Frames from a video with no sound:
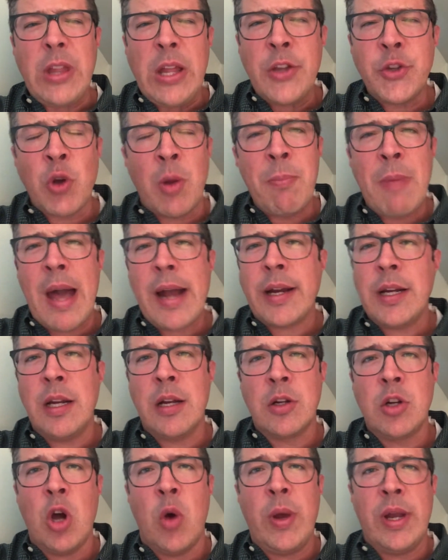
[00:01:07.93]
I'm not going to
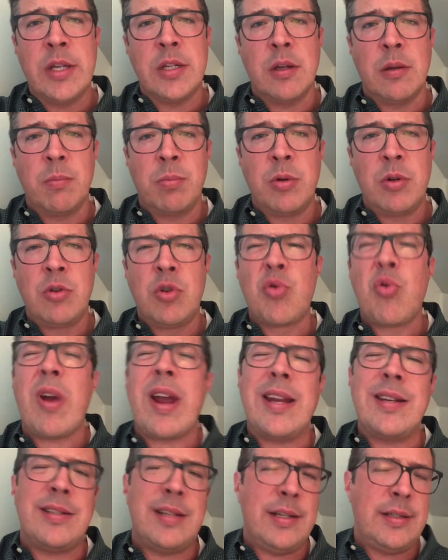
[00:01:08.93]
go into
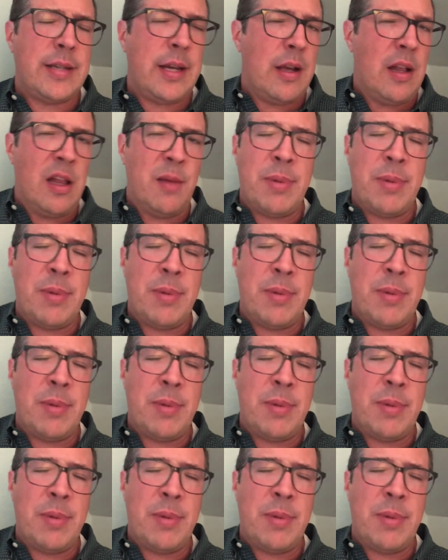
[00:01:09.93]
great detail